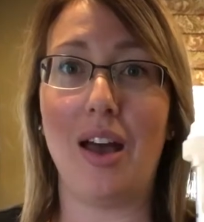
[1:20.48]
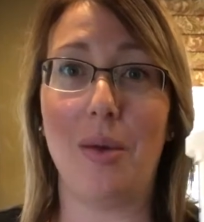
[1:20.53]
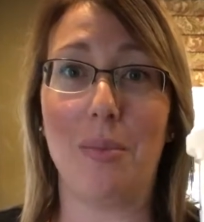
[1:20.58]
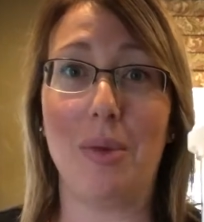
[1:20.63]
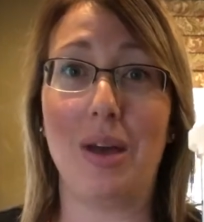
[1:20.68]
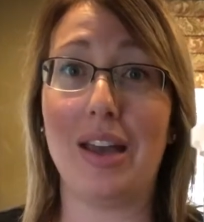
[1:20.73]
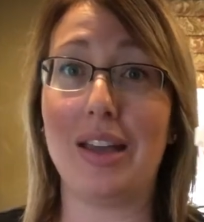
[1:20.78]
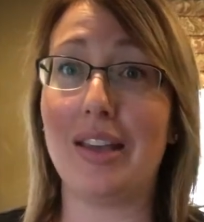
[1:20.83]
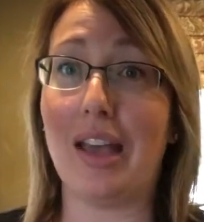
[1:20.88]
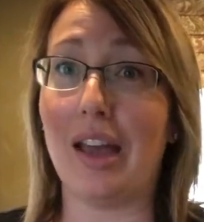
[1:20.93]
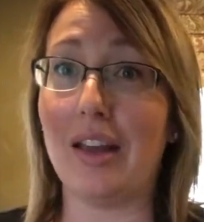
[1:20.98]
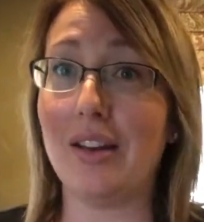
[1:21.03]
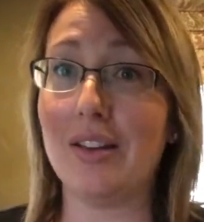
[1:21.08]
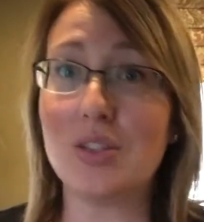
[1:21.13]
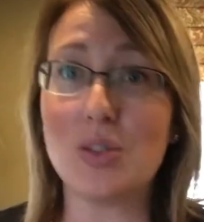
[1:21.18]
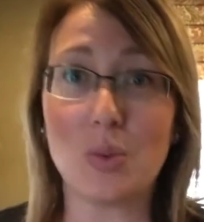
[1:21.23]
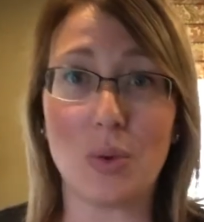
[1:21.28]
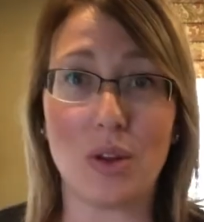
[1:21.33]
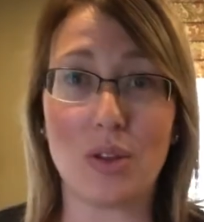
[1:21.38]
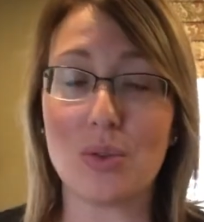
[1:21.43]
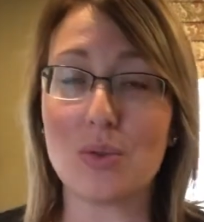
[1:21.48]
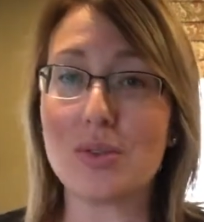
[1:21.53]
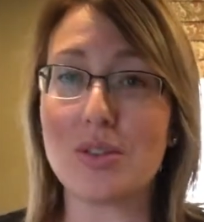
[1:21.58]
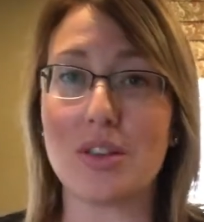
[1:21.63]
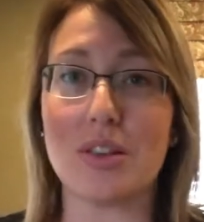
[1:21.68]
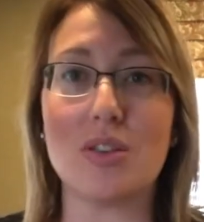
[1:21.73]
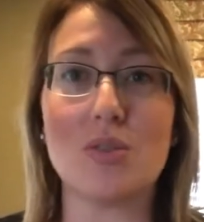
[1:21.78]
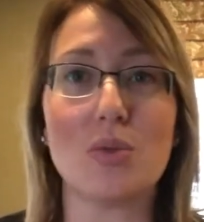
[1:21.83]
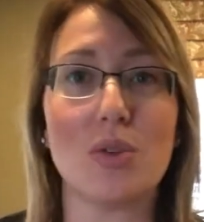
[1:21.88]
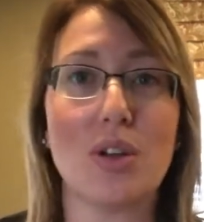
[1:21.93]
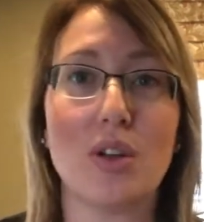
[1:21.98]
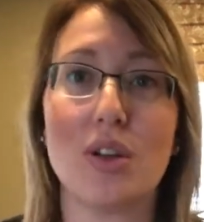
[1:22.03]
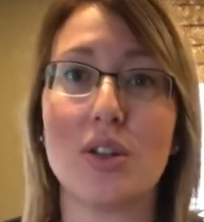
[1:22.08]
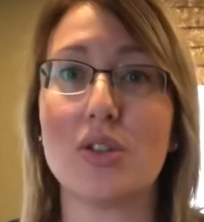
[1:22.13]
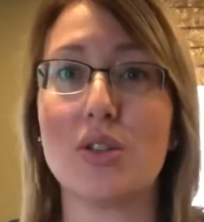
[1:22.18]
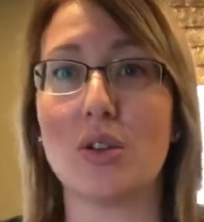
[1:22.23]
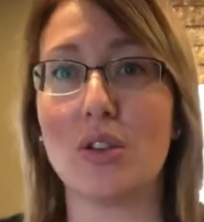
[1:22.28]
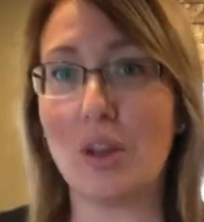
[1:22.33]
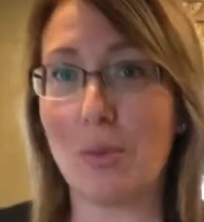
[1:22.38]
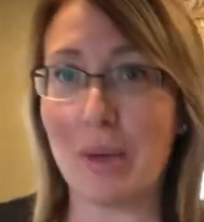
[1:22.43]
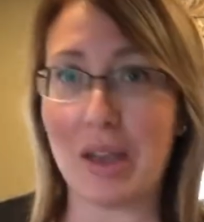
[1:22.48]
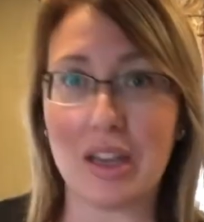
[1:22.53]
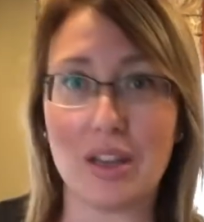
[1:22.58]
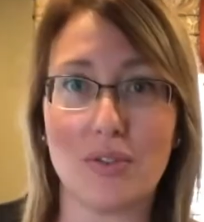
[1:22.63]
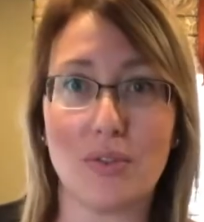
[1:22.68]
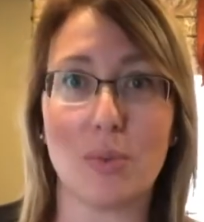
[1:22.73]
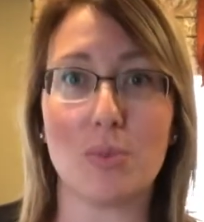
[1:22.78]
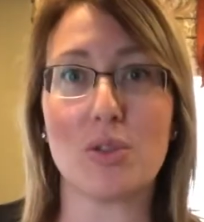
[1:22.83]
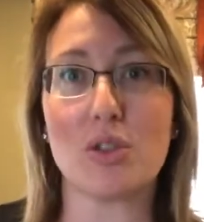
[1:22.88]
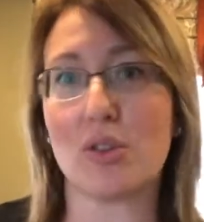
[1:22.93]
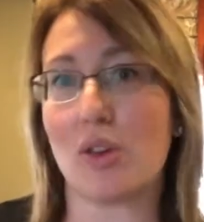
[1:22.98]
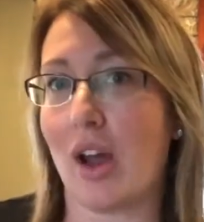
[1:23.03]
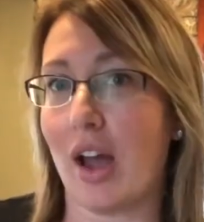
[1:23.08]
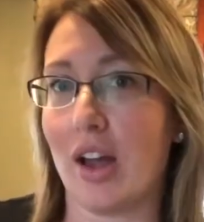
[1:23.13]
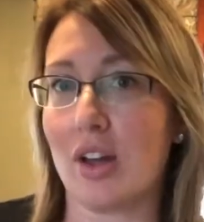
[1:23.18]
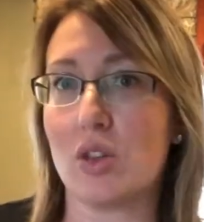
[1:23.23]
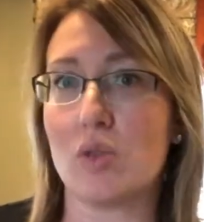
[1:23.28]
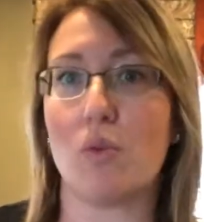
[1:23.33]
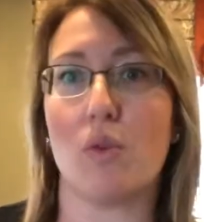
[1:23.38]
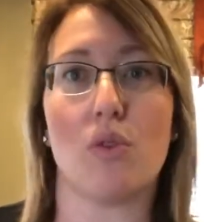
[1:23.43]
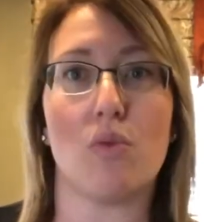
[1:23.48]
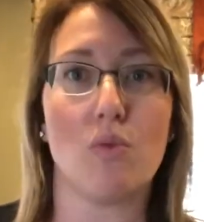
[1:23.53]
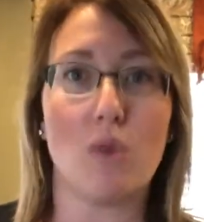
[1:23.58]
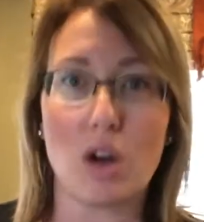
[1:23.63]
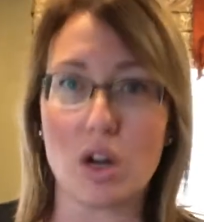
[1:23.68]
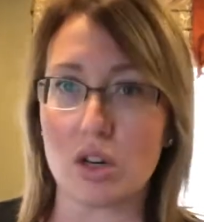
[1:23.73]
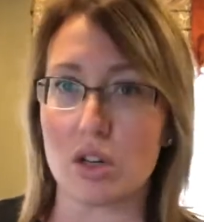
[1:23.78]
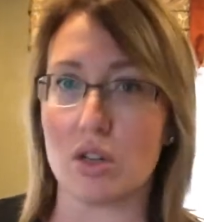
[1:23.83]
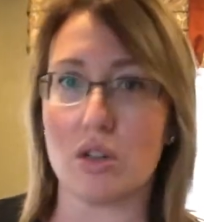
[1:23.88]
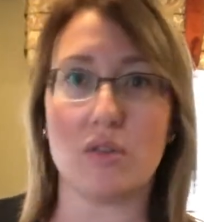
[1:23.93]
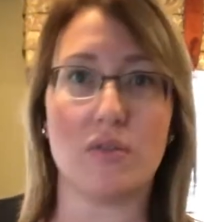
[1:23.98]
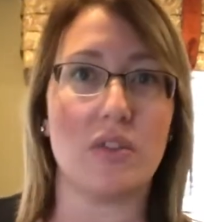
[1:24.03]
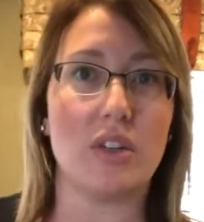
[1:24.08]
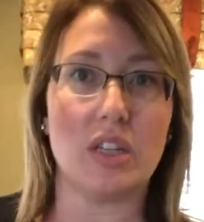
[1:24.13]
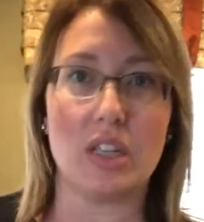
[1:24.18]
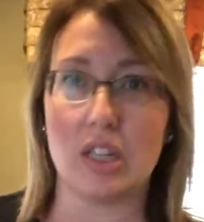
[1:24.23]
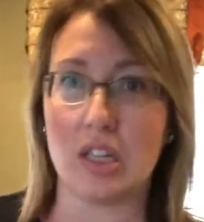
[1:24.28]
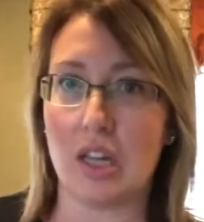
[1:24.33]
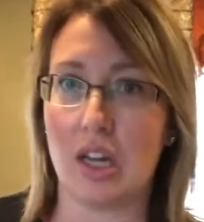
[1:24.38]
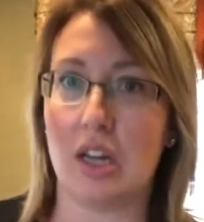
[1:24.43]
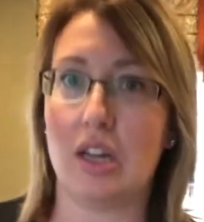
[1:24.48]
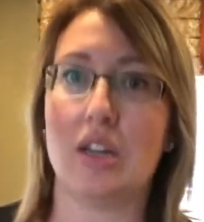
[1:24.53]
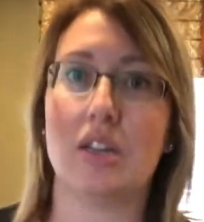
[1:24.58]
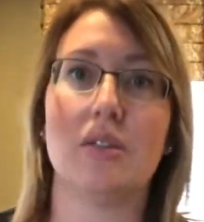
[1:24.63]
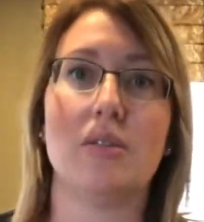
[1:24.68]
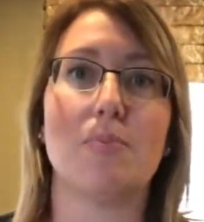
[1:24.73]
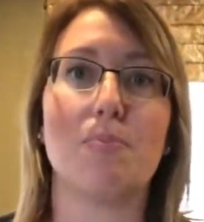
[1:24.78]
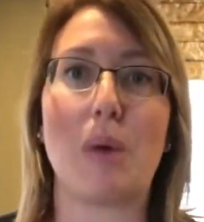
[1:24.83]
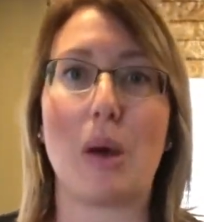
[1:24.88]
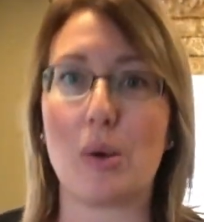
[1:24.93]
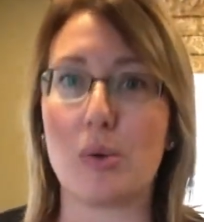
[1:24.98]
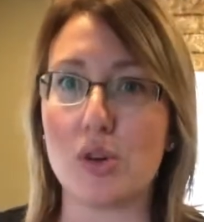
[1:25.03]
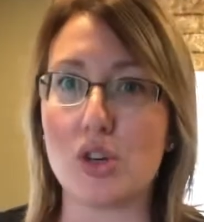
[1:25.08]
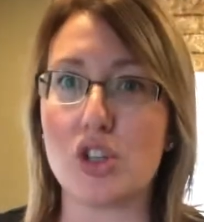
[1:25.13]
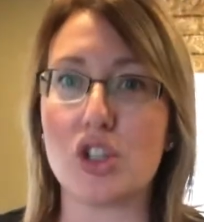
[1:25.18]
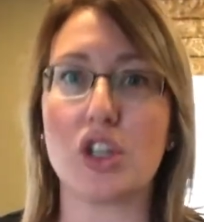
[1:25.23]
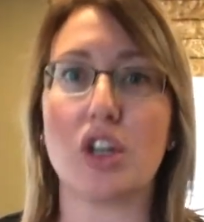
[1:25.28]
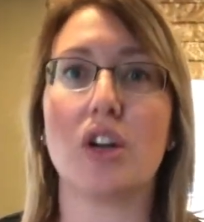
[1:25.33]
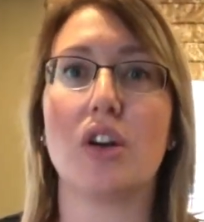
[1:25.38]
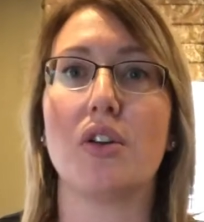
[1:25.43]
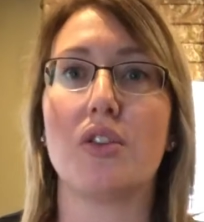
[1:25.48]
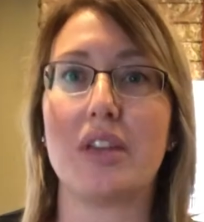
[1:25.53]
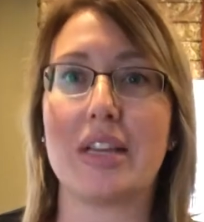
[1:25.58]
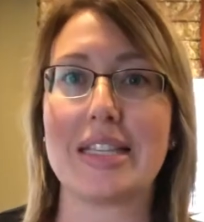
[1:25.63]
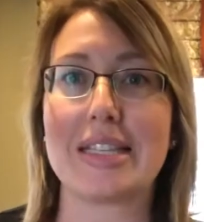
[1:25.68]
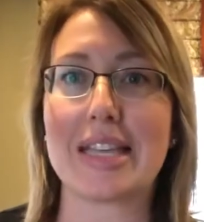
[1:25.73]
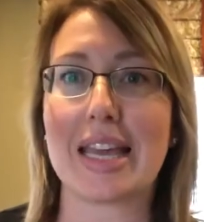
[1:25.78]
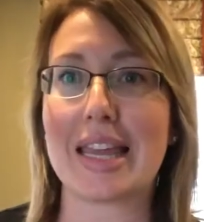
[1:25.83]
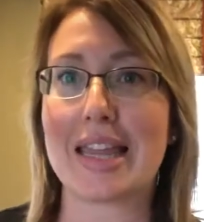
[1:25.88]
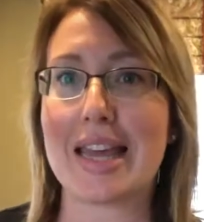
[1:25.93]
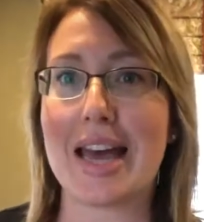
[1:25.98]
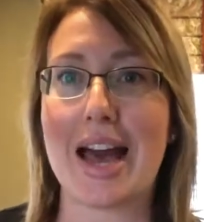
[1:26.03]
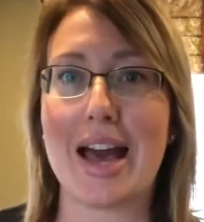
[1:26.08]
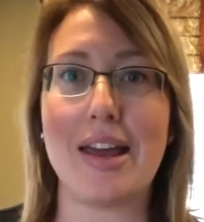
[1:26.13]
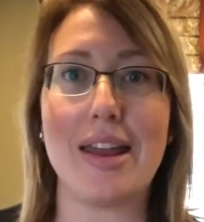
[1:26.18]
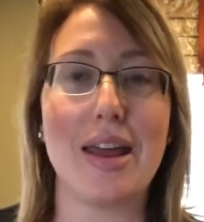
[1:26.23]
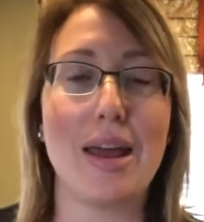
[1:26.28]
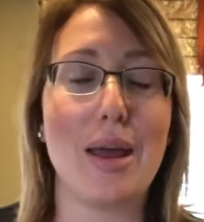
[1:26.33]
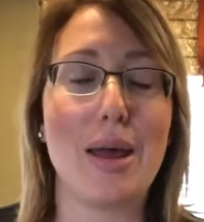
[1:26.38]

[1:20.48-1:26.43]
Again, it's one of those things where you could certainly make it from scratch with water, vanilla, powdered sugar, things like that.